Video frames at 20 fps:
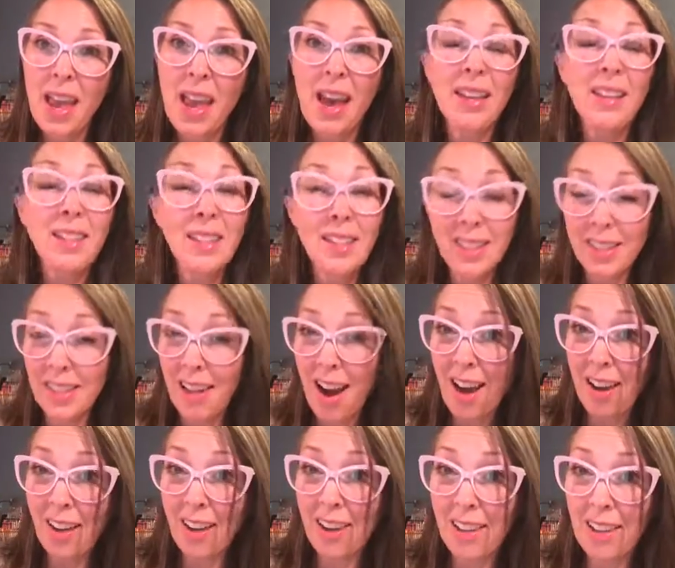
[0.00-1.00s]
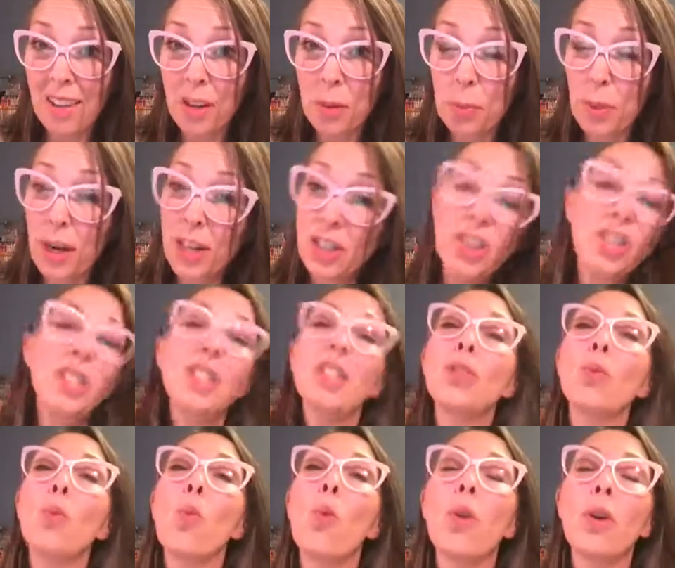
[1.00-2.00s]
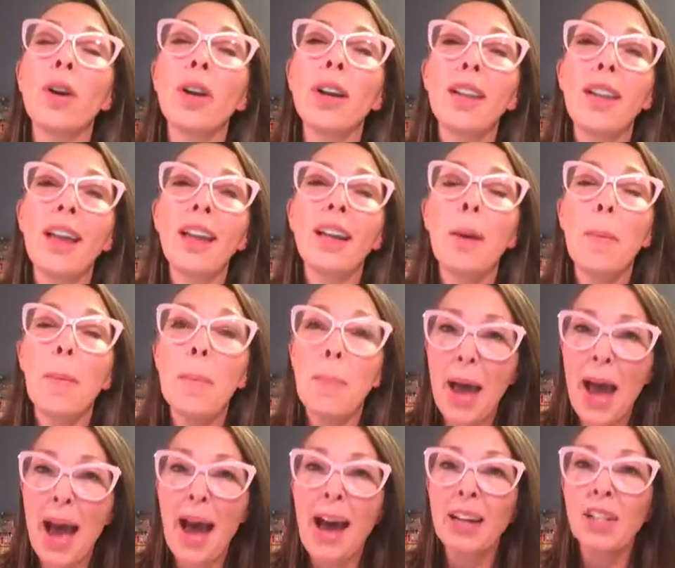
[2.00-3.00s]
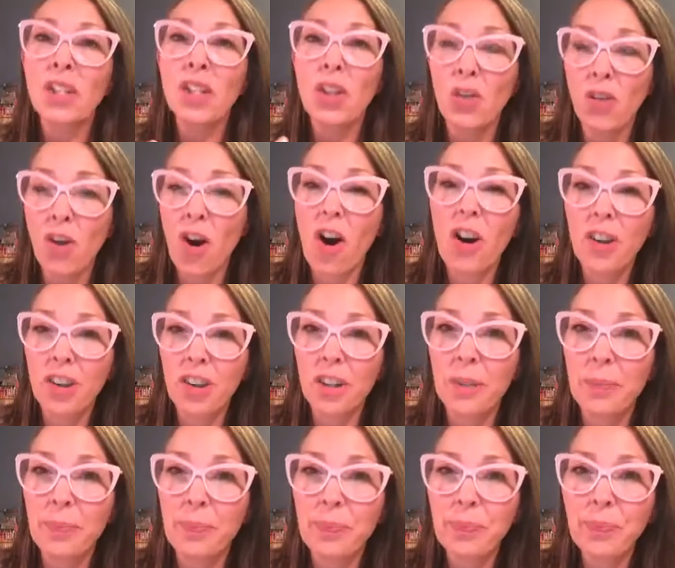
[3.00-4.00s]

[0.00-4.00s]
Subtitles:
And it stuck. The Impressionists wore it like a badge of honor.